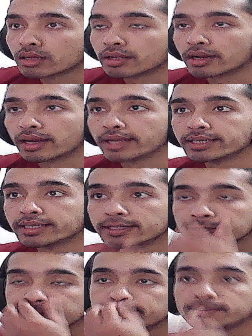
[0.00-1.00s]
Right?
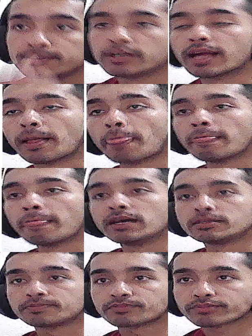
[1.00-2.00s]
Okay.
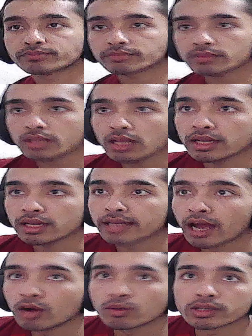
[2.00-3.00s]

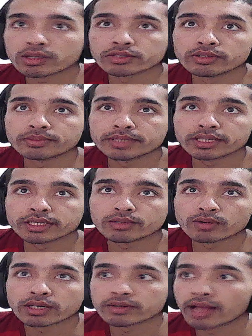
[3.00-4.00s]
Now what
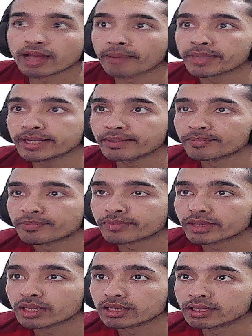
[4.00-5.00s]
will happen?
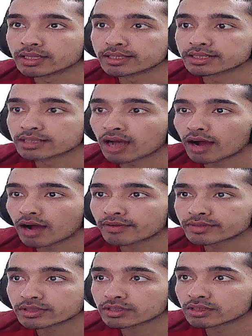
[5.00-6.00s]
This is
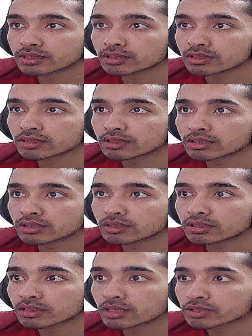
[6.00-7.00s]
after
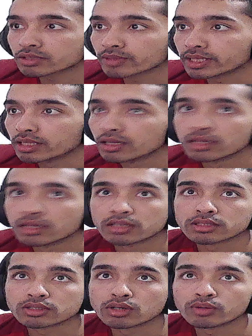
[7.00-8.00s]
this one.
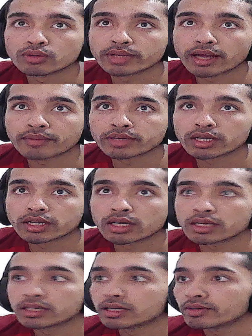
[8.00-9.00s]
So we have
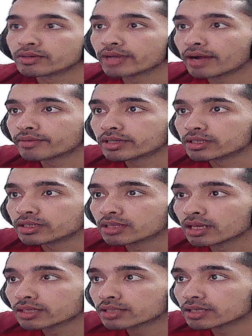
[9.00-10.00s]
done
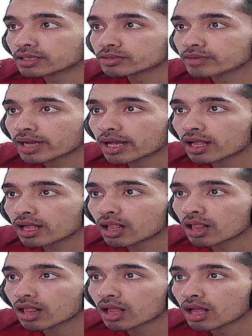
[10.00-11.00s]
this as
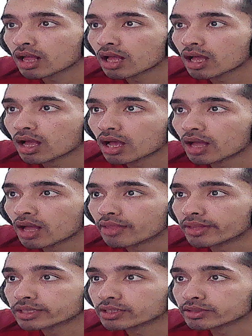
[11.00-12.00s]
well.
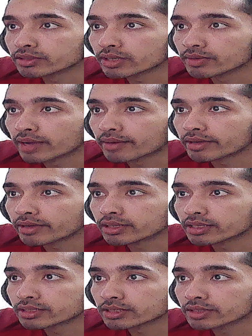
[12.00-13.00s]
This as well. We have done
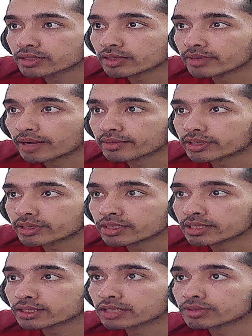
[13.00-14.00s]
this as well. We have done this
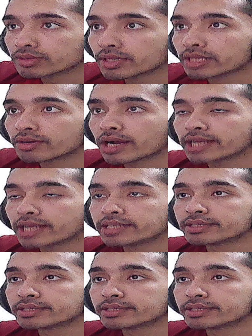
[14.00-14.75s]
as well, right?